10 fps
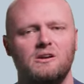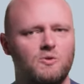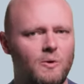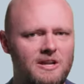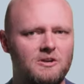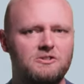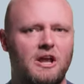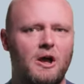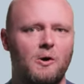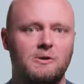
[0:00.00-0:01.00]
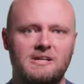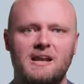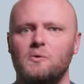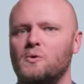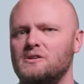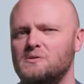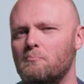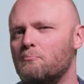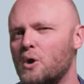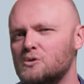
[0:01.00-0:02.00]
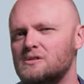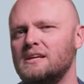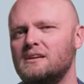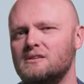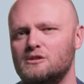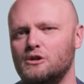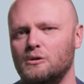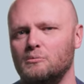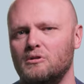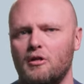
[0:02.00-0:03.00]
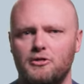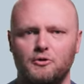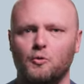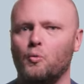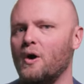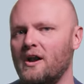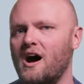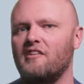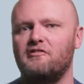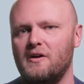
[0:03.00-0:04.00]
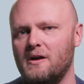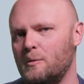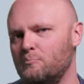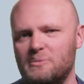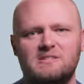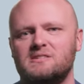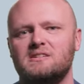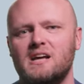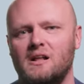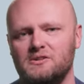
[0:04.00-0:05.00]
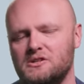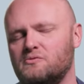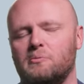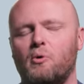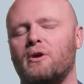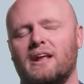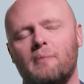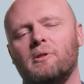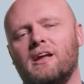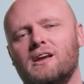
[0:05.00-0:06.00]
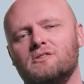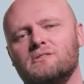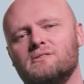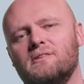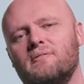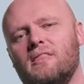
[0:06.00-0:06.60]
20 years ago, data was mostly consumed through one off business intelligence reporting applications.